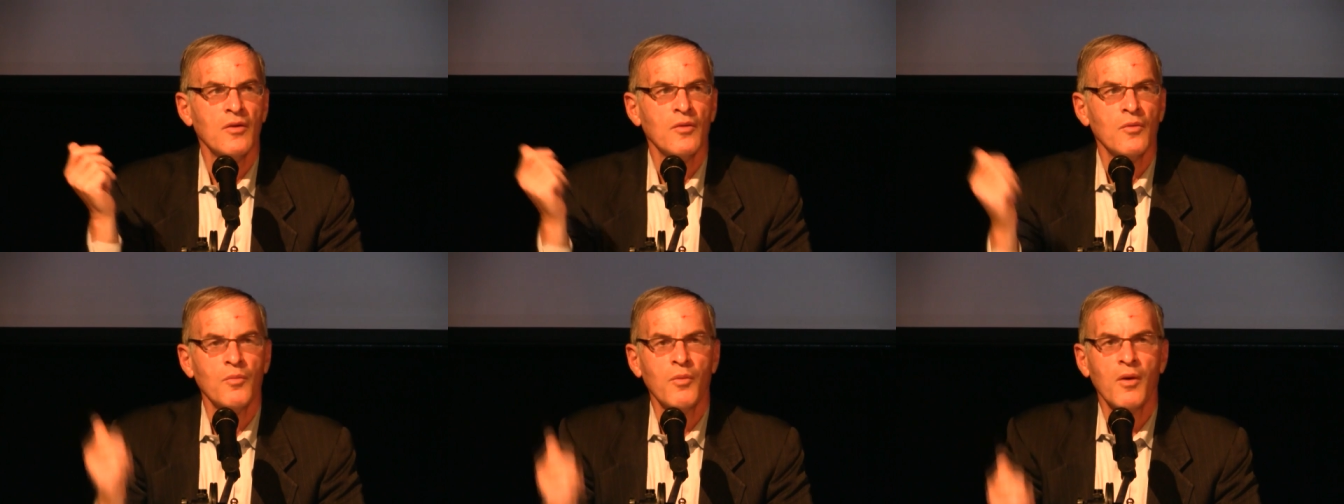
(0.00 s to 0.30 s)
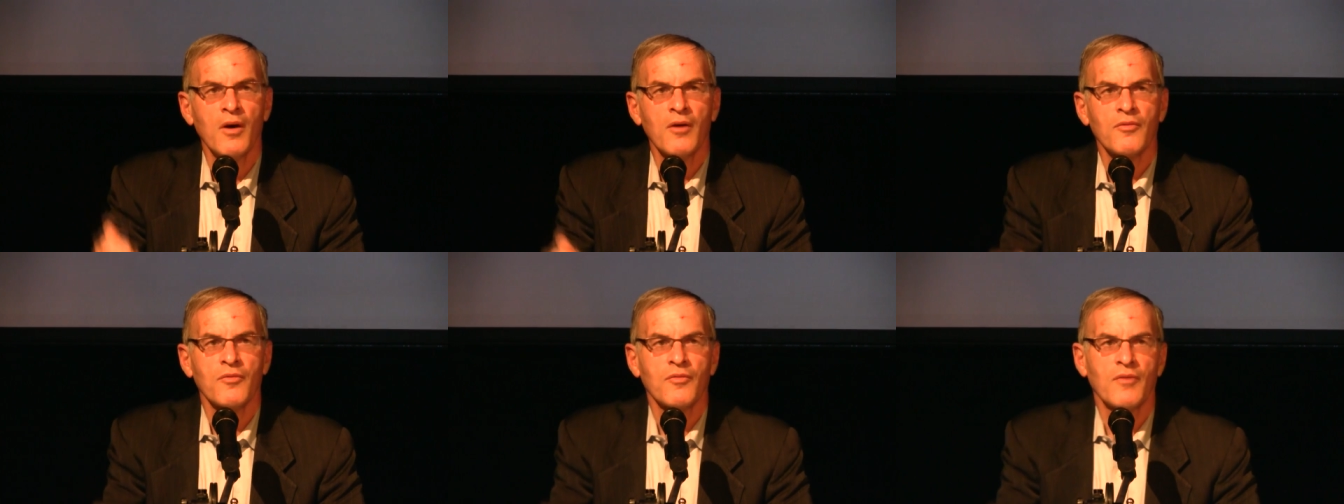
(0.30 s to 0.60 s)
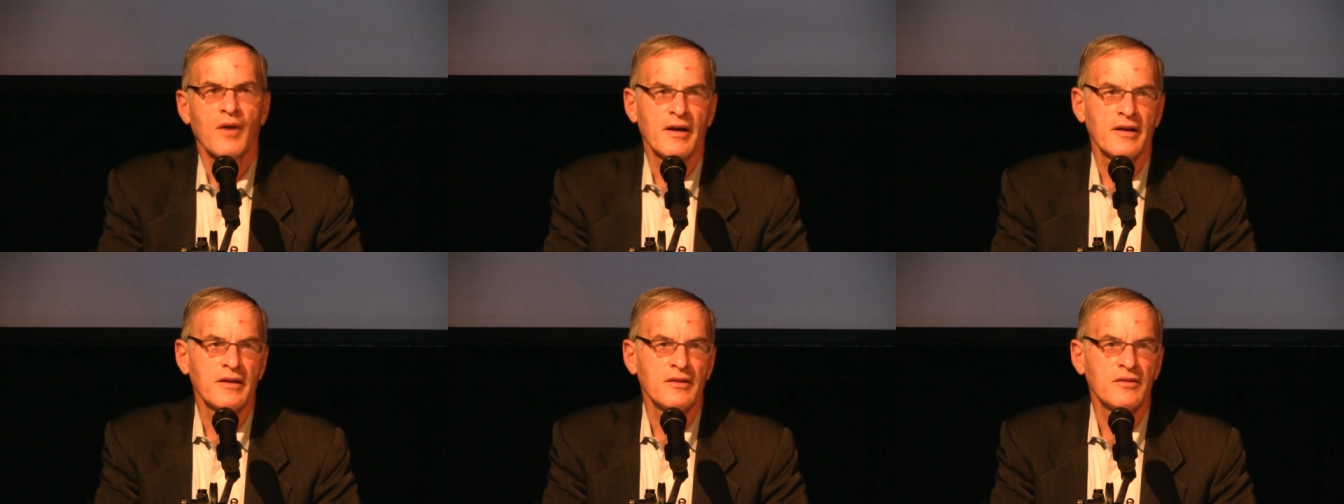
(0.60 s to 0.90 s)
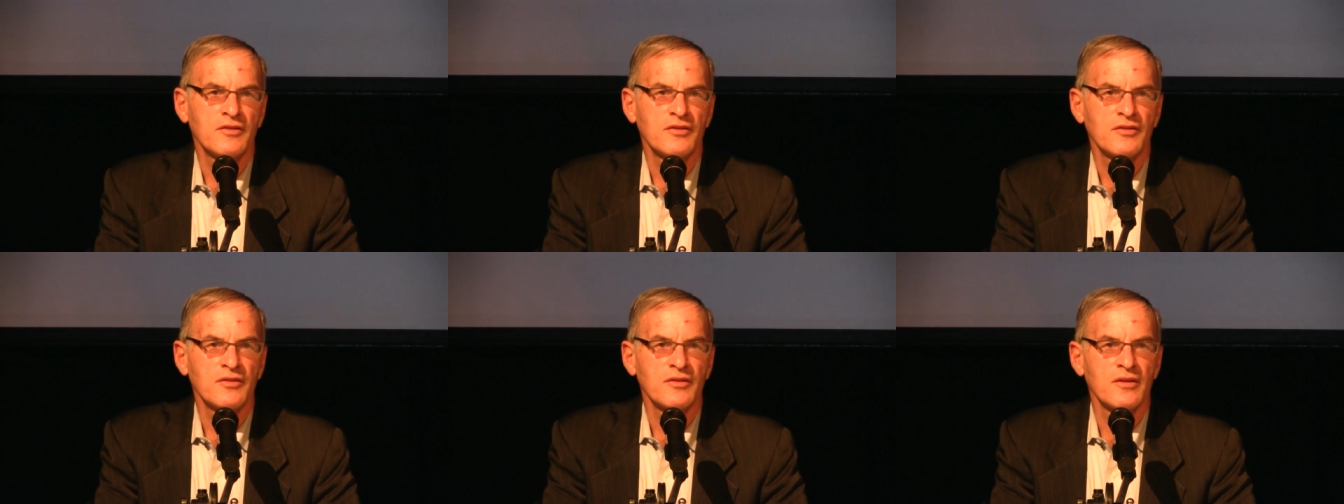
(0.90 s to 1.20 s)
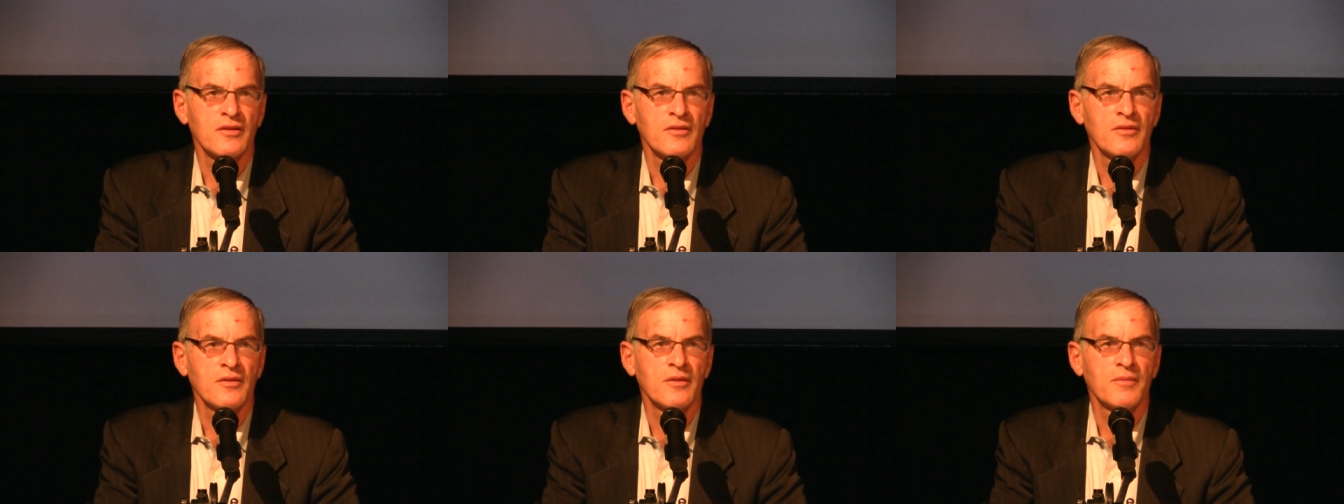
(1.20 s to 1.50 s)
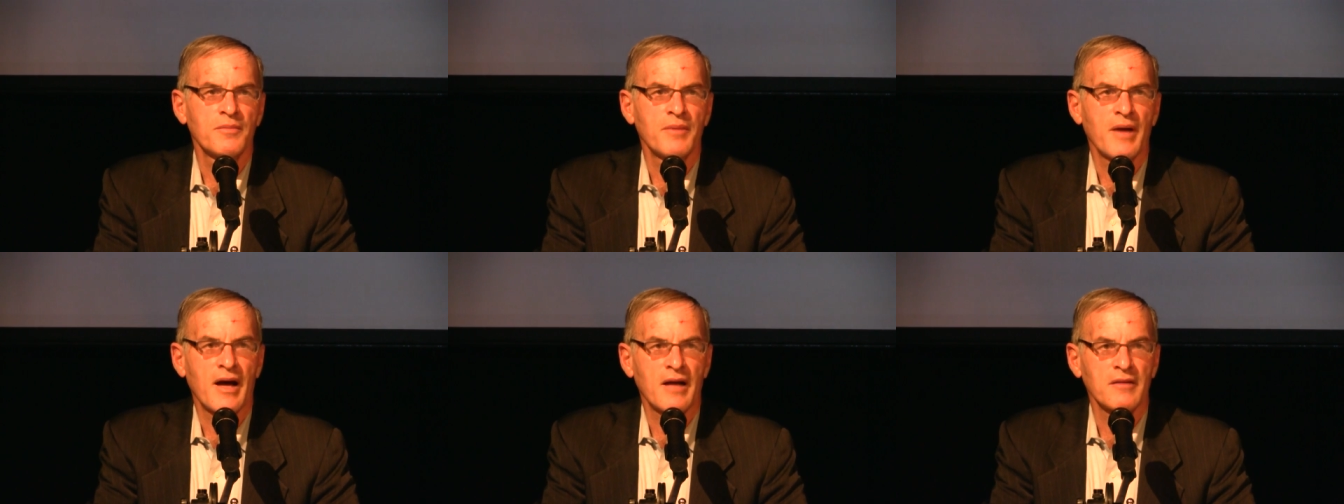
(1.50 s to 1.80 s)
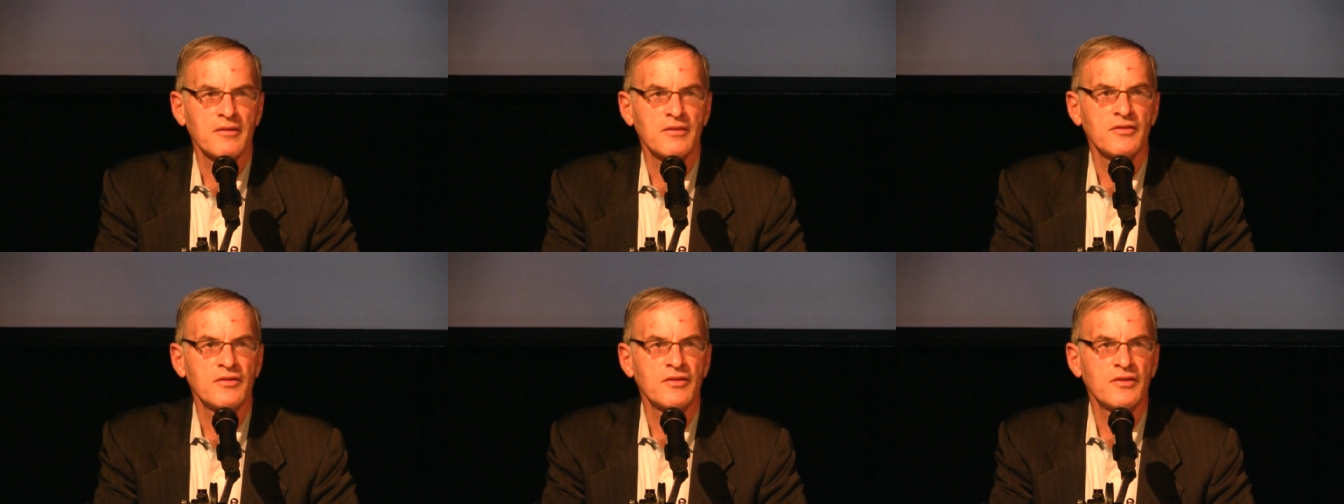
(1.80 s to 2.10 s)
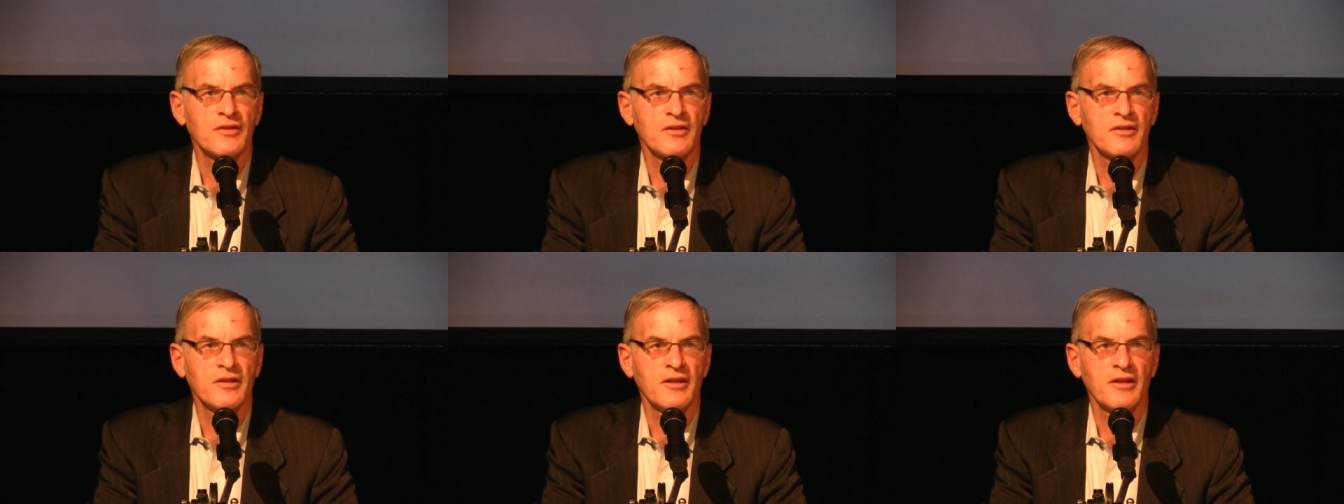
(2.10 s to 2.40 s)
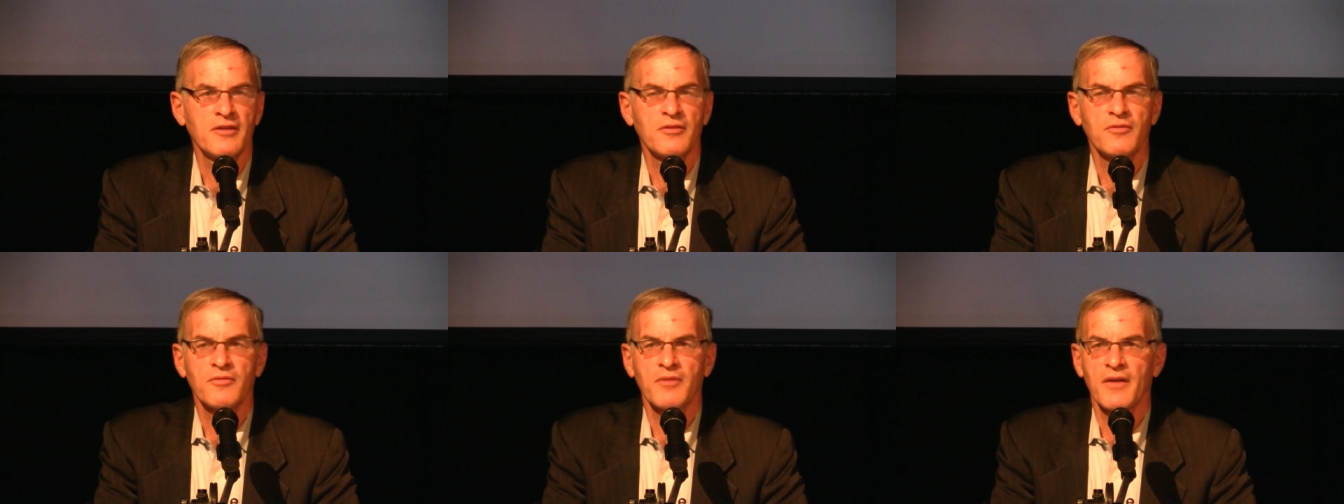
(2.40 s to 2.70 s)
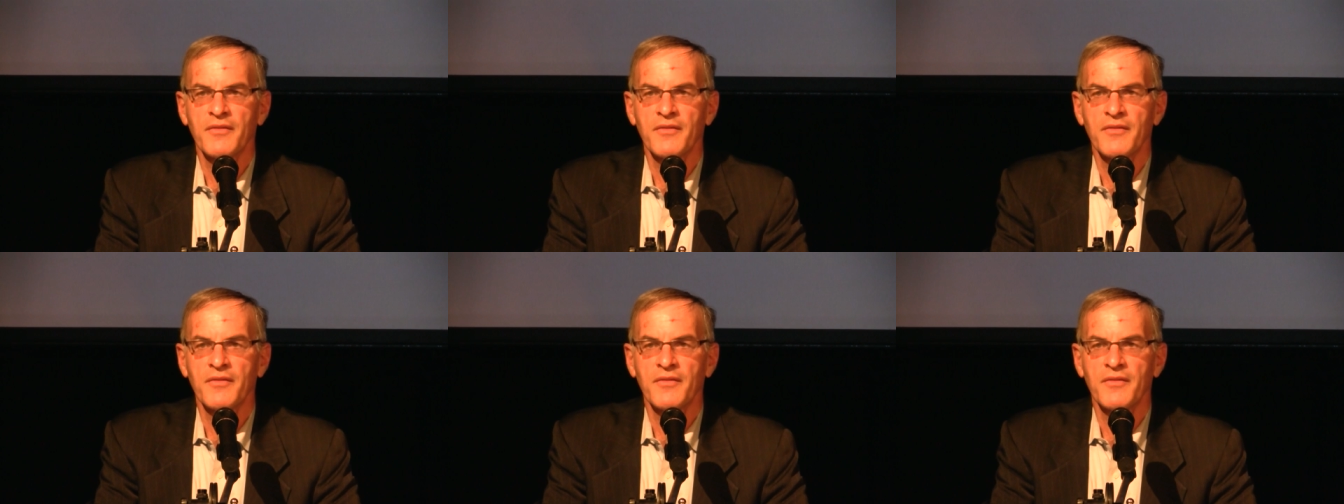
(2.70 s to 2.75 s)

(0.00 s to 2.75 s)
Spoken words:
what rights do the Palestinian